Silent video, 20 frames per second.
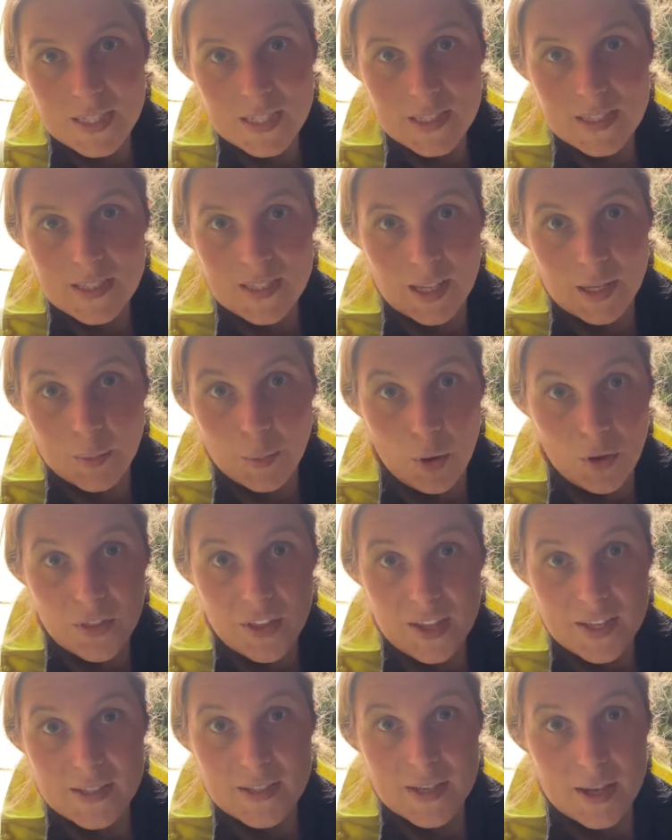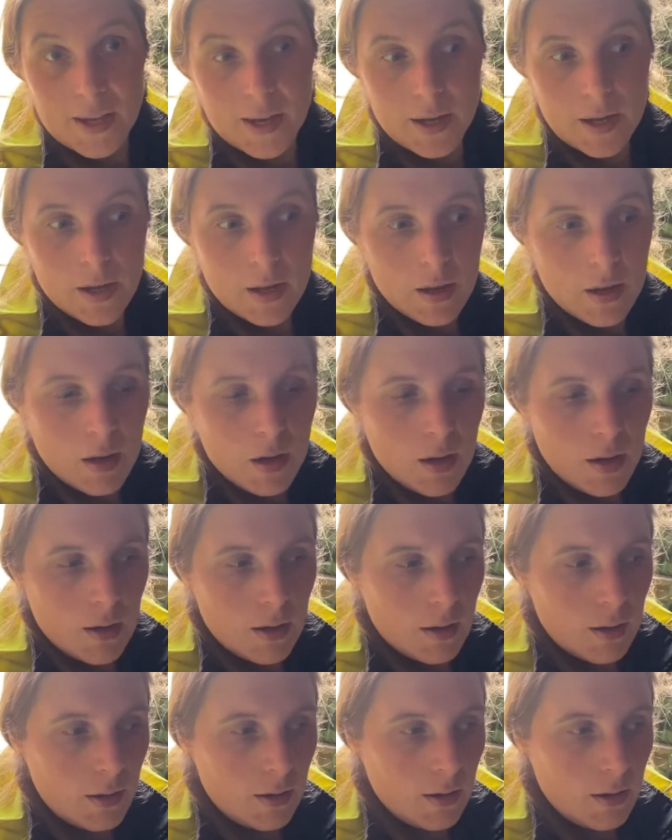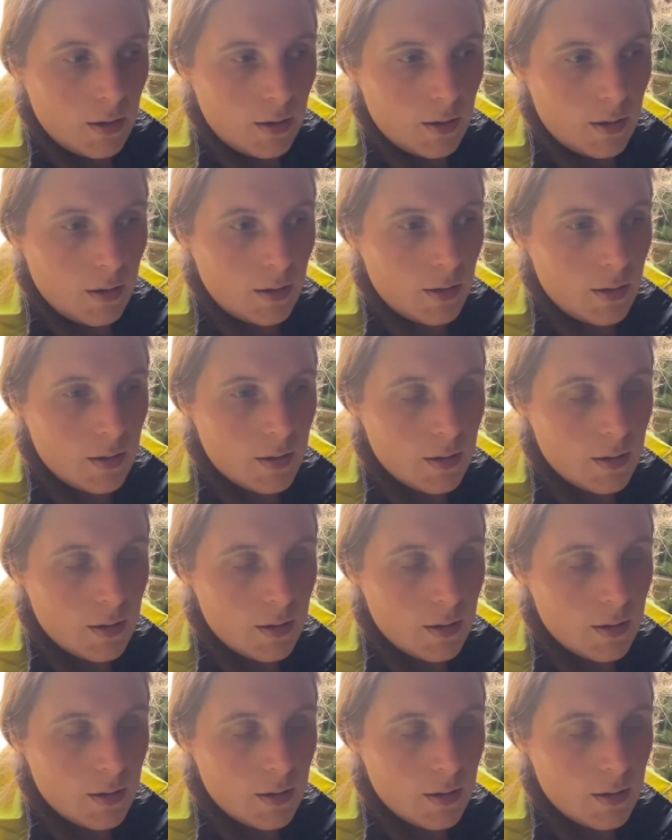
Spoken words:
see what they say. But